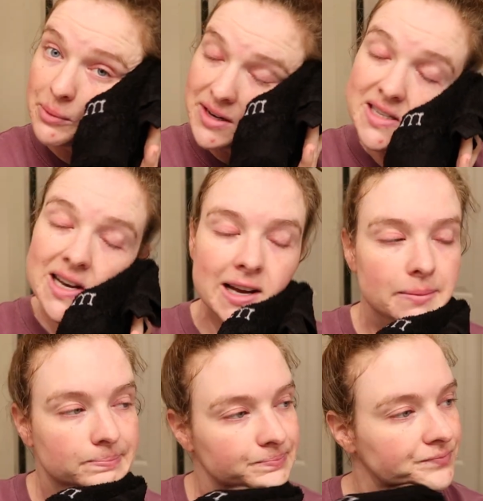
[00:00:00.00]
at one
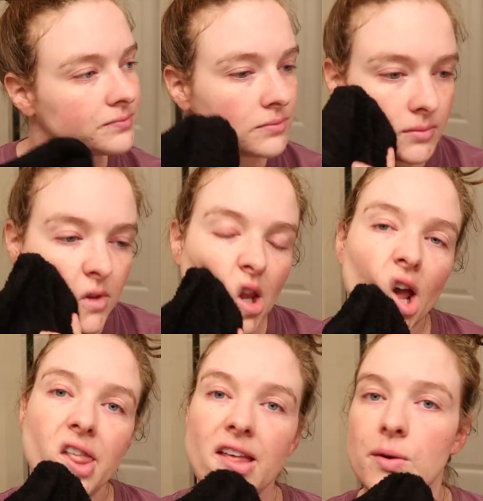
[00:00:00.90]
time.
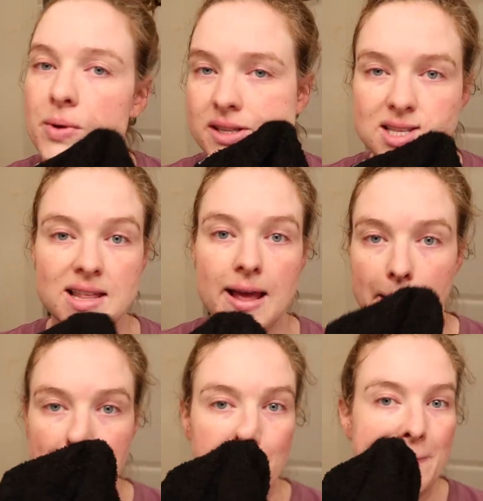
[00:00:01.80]
And then once
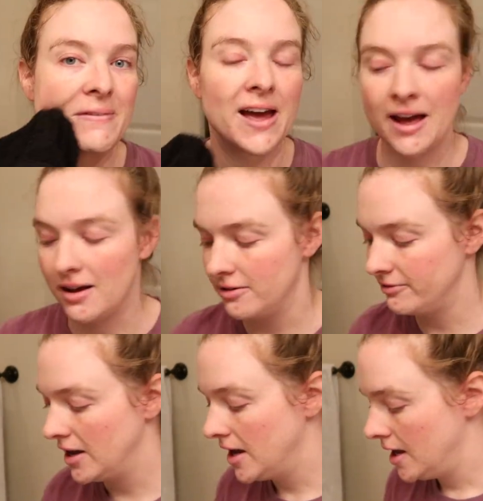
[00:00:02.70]
they have
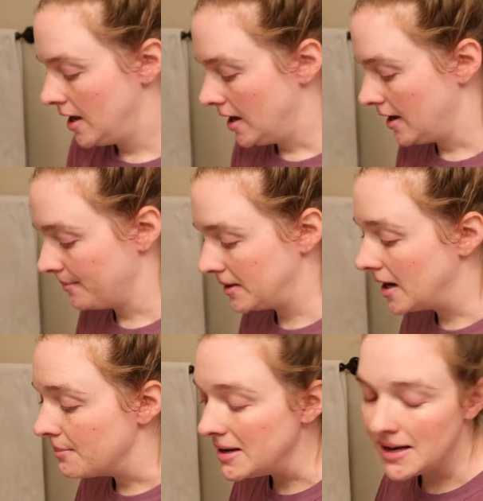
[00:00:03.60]

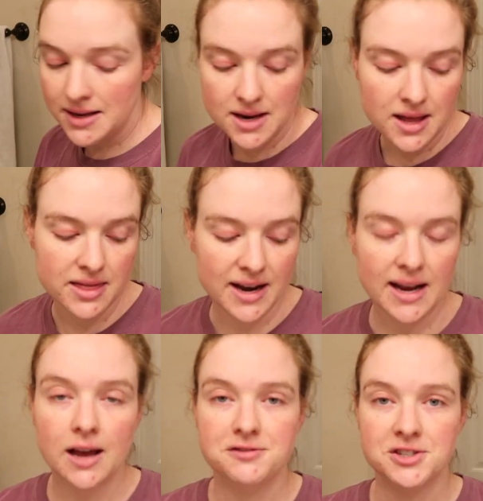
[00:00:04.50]
come in, then
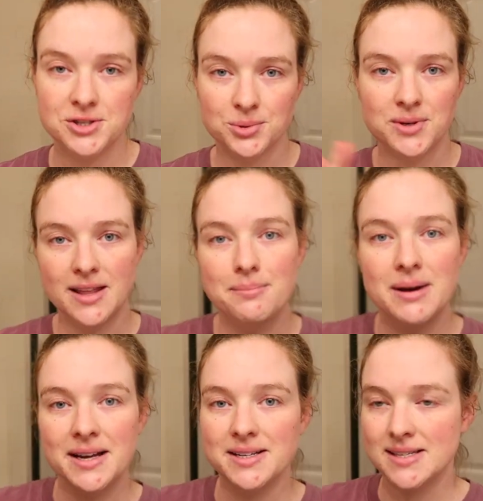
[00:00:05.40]
I have to sort them
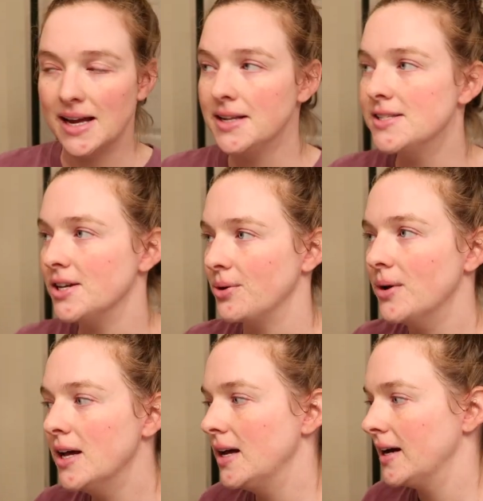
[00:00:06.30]
by design. So
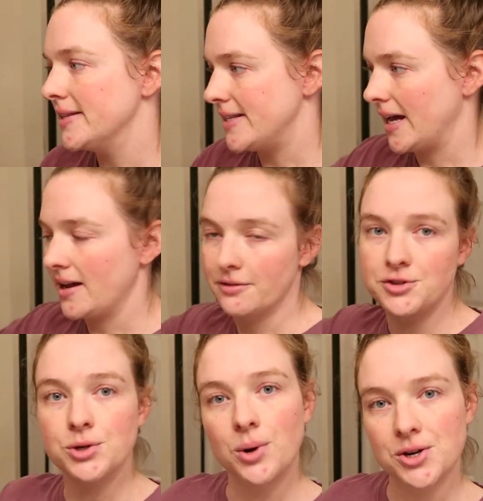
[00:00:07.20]
let's say I have
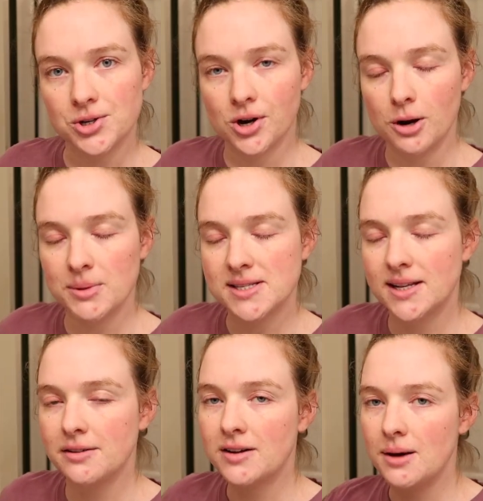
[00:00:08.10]
200 garments
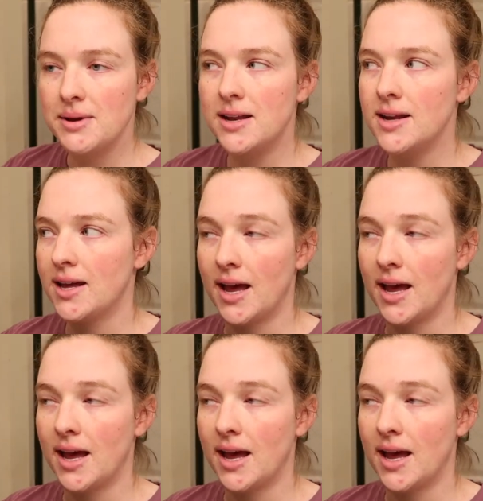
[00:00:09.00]
that have come in.